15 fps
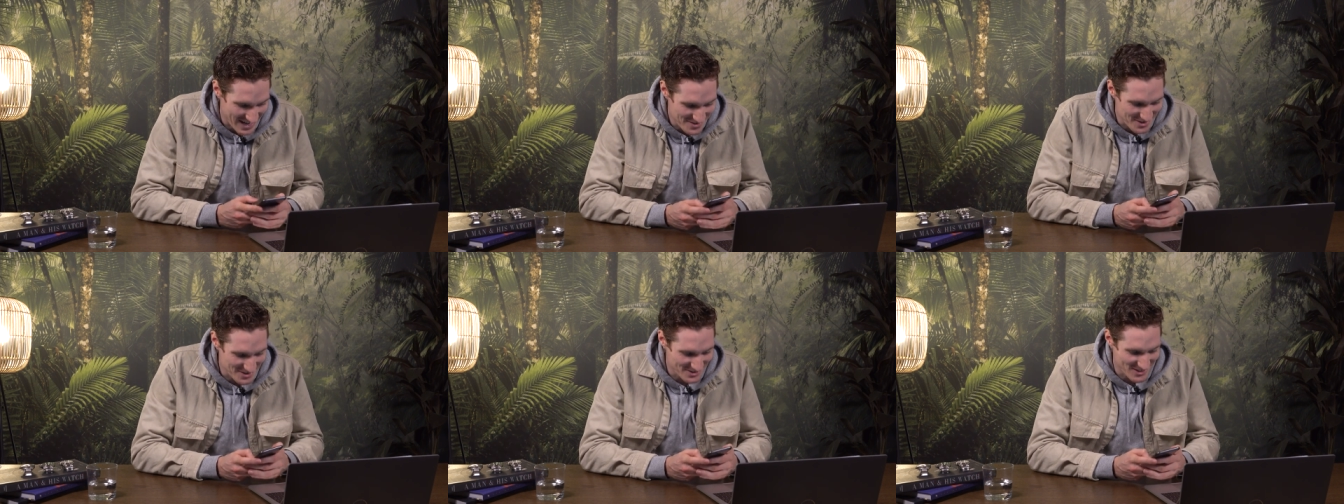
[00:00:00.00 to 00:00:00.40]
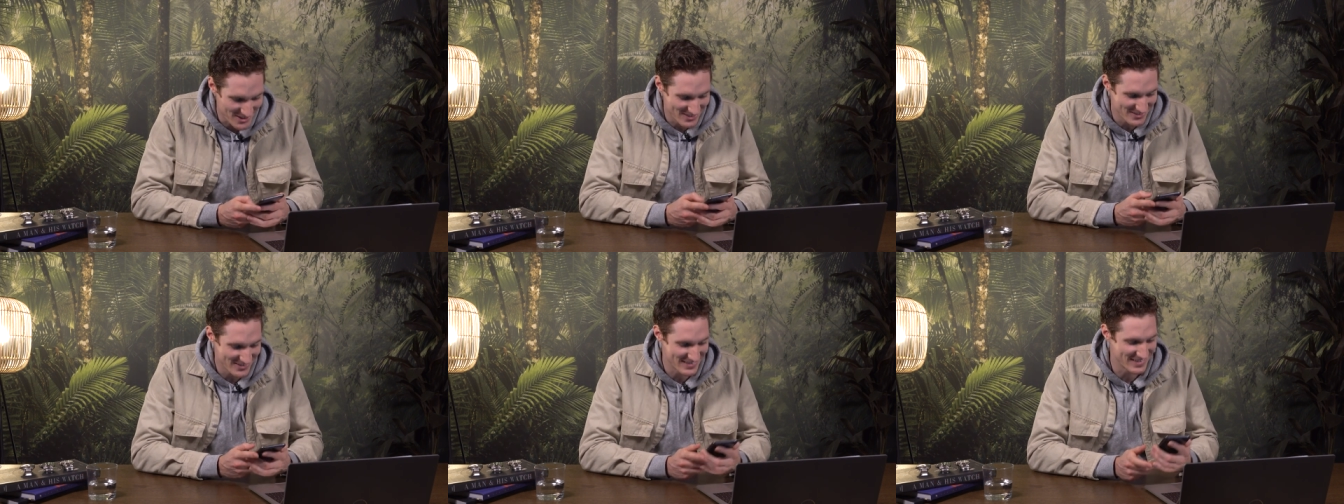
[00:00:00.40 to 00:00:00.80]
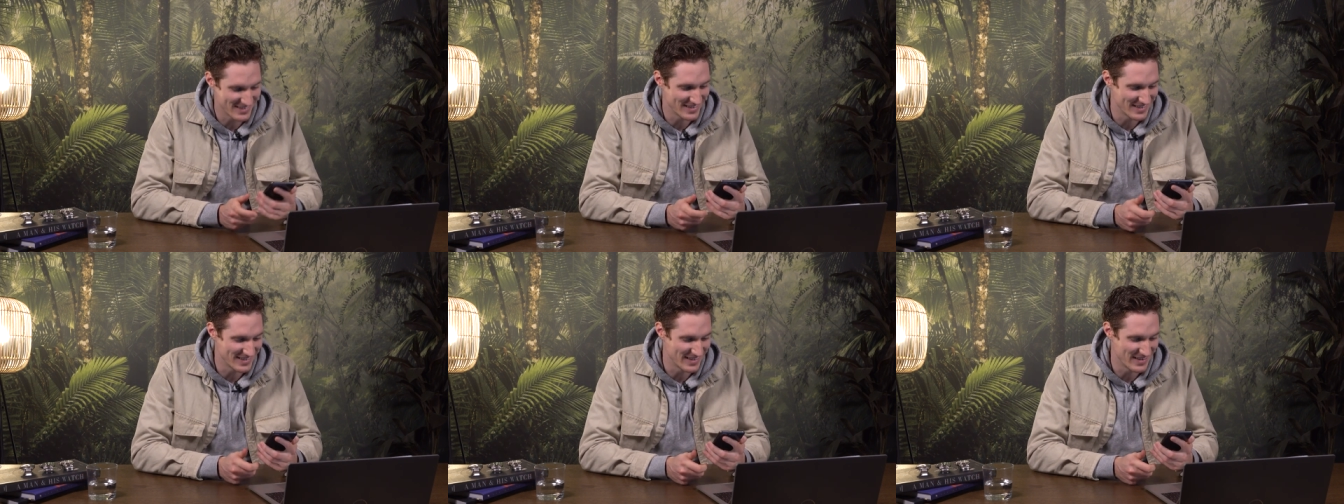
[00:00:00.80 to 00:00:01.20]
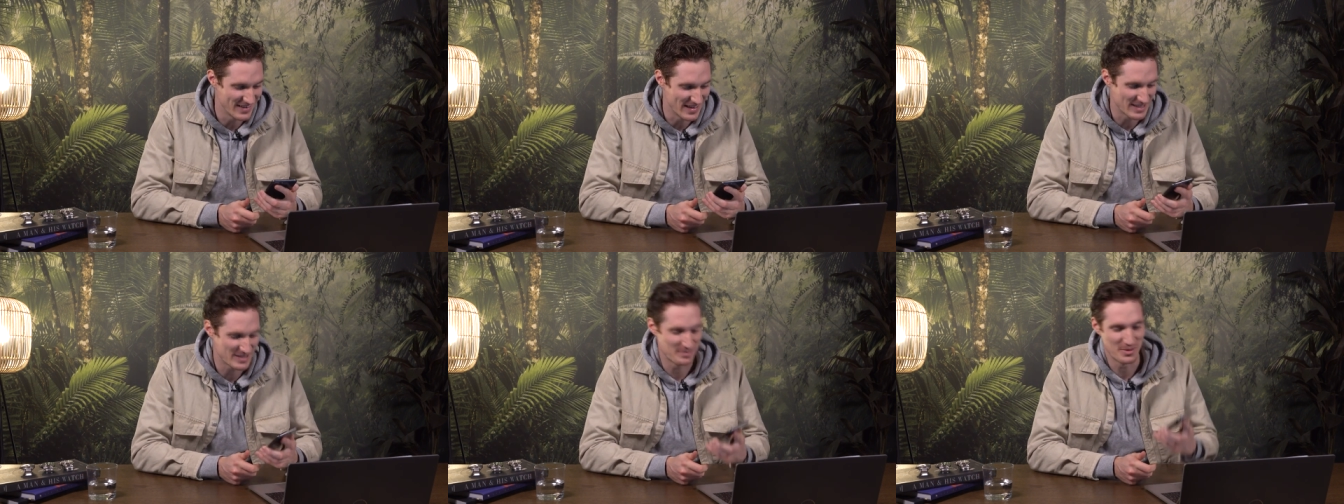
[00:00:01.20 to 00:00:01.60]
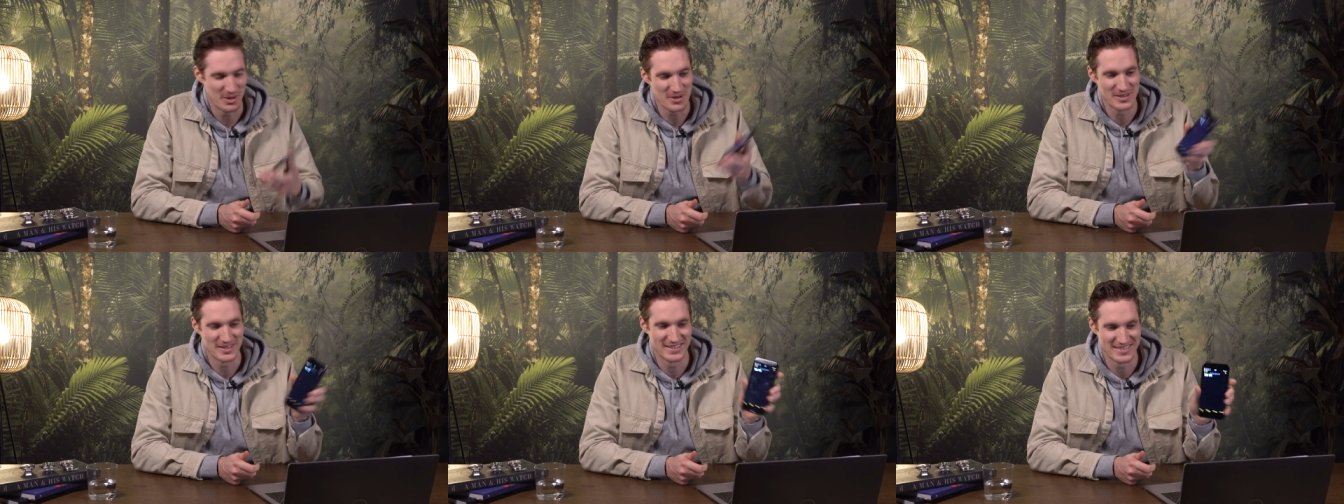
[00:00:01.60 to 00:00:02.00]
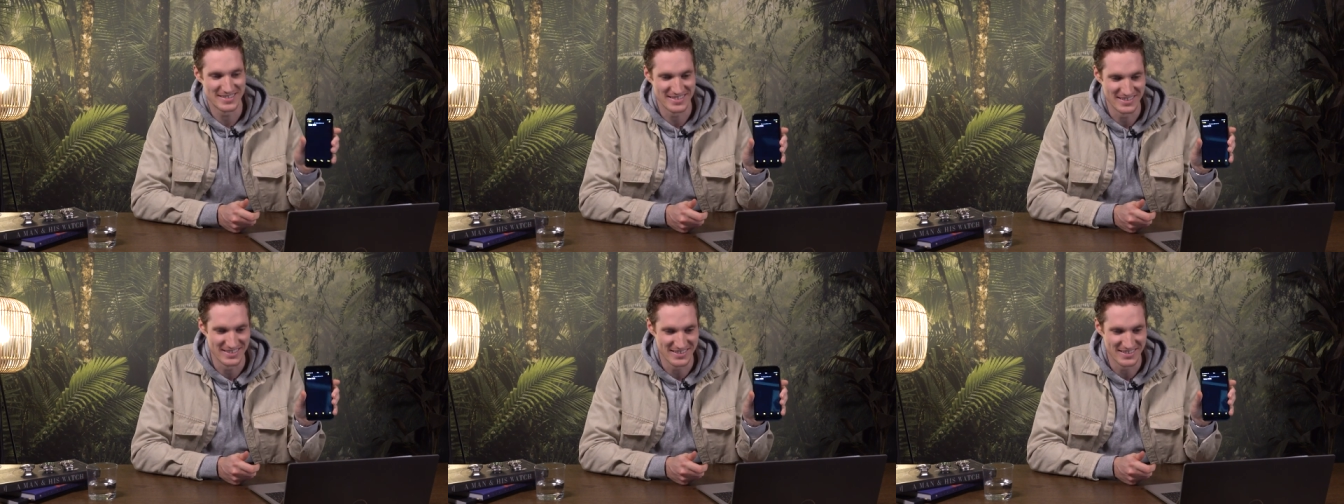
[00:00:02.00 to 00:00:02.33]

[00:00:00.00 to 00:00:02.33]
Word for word: I wrote down the Explorer, the,